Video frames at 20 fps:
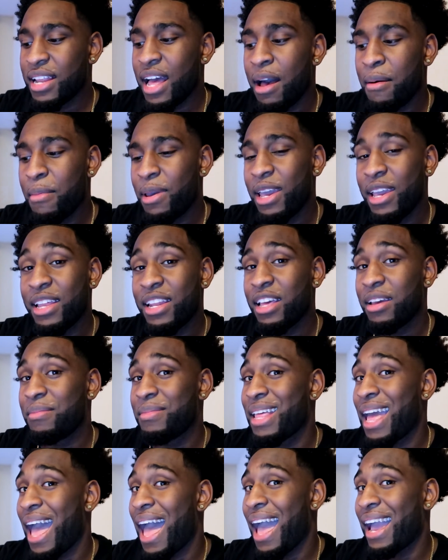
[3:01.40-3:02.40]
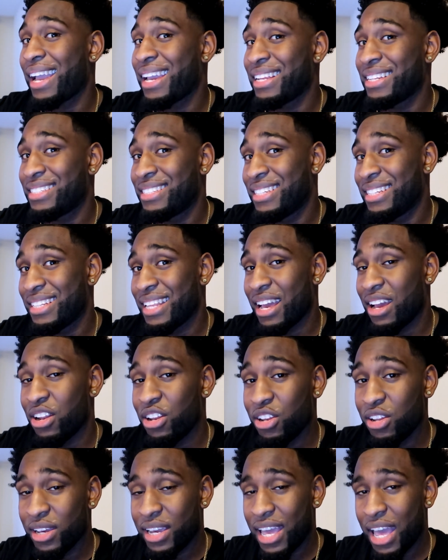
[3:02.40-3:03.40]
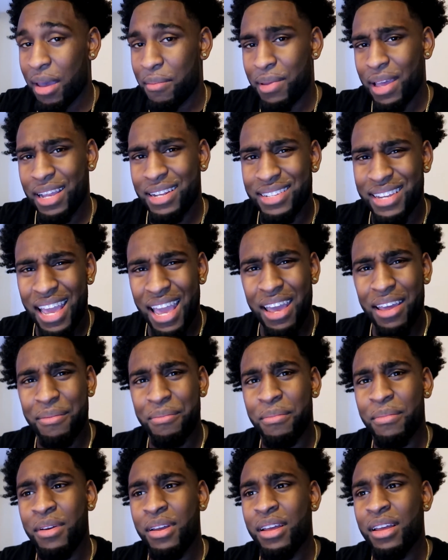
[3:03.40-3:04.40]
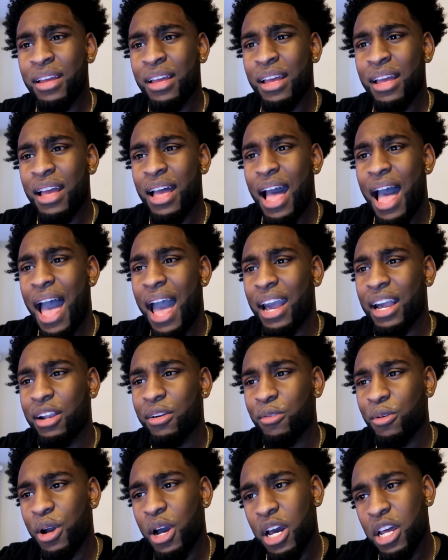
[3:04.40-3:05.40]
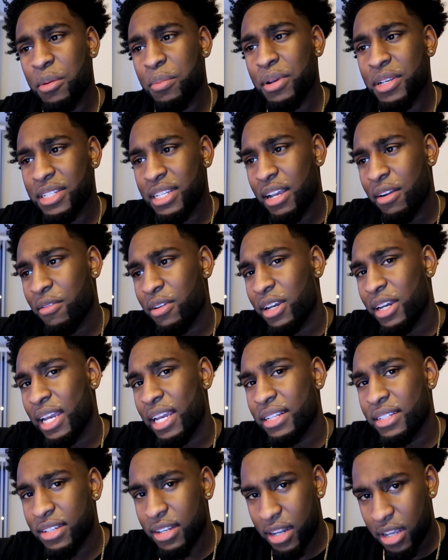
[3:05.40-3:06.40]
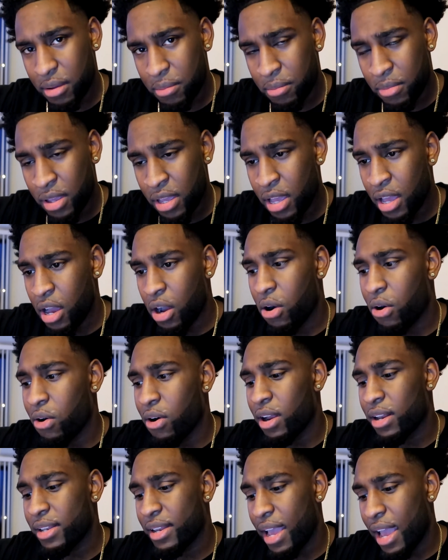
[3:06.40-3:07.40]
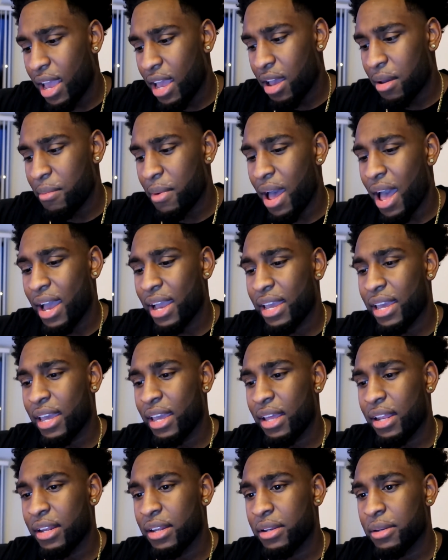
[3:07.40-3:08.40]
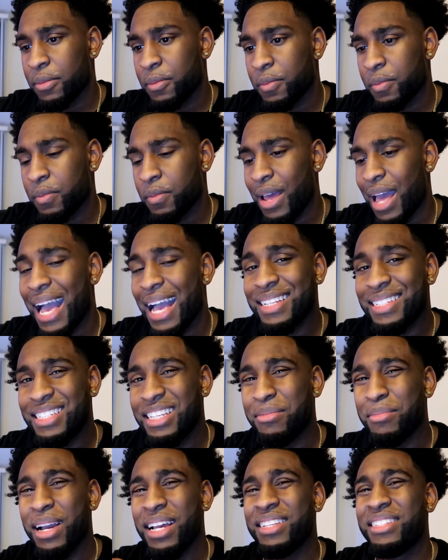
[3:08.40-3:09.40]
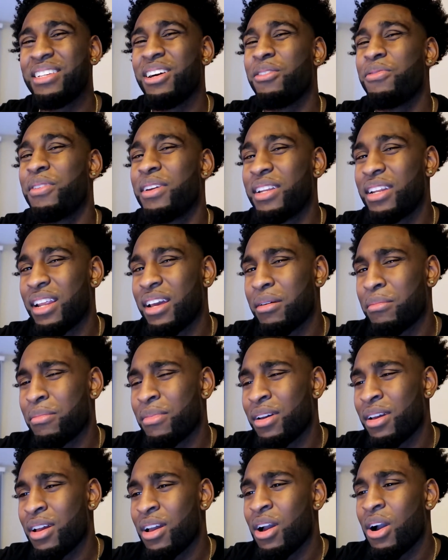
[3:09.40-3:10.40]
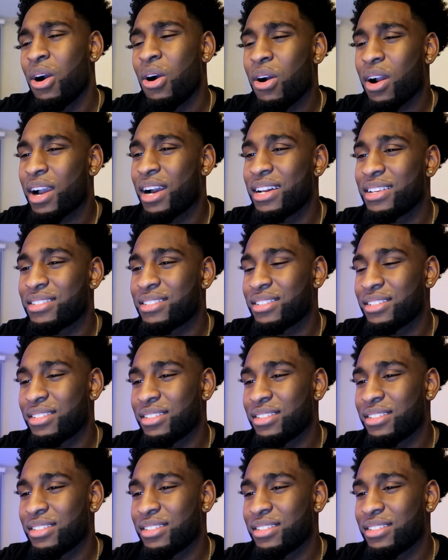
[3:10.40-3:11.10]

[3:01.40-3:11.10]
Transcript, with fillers: not many of them that I can sit down and look at and be like, damn, I can 100% relate to them, or damn, I see myself in them. Because